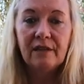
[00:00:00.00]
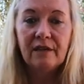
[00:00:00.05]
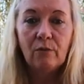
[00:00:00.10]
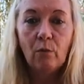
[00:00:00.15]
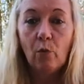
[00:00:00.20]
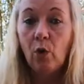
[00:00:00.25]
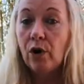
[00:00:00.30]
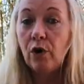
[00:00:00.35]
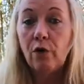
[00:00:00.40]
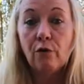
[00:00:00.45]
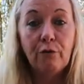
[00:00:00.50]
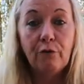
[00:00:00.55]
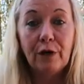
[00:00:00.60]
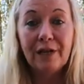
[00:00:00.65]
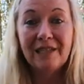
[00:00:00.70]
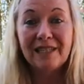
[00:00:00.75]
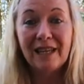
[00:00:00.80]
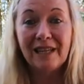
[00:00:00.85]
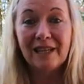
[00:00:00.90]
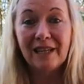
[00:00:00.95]
one of your
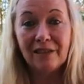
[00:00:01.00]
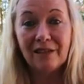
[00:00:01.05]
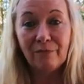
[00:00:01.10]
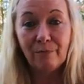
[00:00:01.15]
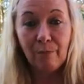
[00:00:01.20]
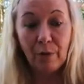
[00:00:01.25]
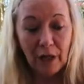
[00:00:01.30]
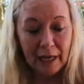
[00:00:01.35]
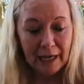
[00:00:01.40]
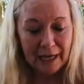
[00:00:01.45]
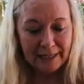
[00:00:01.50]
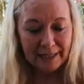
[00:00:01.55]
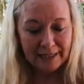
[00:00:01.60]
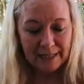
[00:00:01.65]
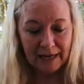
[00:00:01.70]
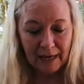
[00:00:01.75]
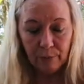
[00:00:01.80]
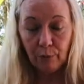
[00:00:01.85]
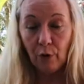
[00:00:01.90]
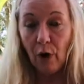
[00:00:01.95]
friends that does plants
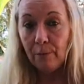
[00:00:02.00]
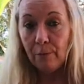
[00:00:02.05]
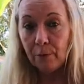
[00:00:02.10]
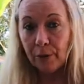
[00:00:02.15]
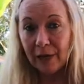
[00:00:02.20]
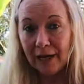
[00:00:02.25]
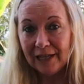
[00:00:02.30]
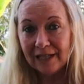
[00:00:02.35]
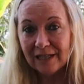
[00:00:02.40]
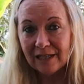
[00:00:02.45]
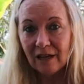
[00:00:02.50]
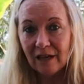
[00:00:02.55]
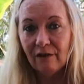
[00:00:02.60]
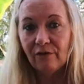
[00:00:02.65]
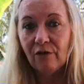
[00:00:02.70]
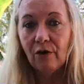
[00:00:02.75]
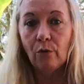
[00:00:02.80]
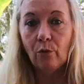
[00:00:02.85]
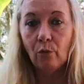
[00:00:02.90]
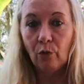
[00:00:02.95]
and propagates stuff
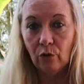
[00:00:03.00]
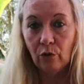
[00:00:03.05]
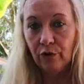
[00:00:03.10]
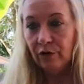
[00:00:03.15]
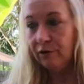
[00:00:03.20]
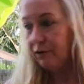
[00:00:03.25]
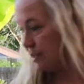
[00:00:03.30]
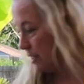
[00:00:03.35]
will use